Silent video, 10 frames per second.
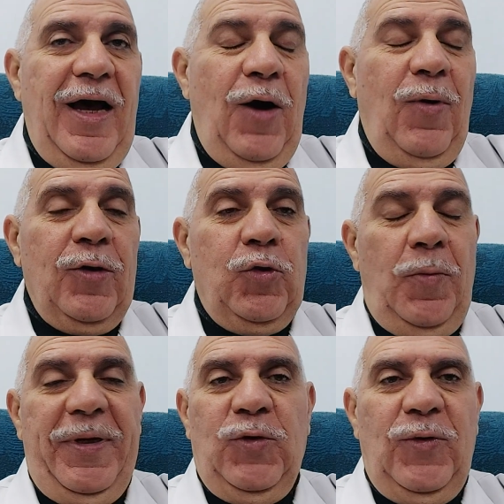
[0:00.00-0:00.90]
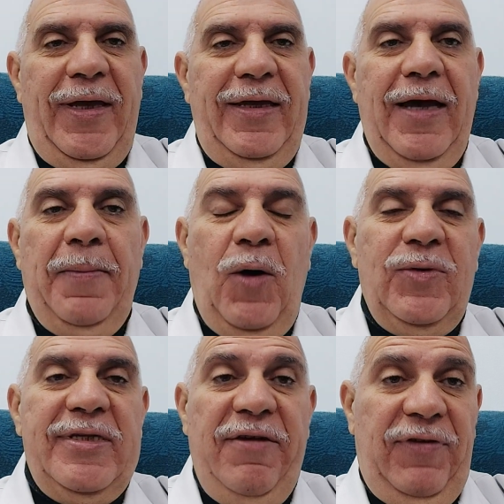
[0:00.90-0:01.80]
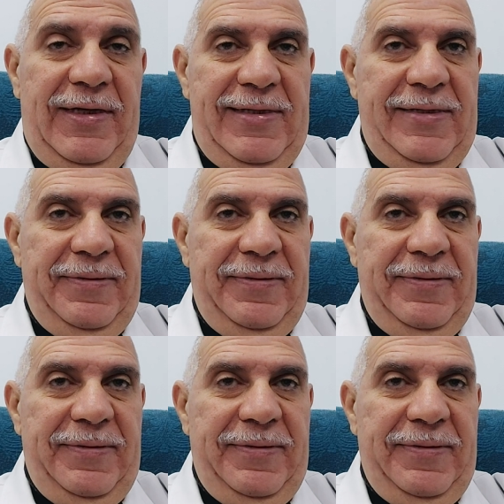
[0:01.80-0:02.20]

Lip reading: Our topic today about syphilis.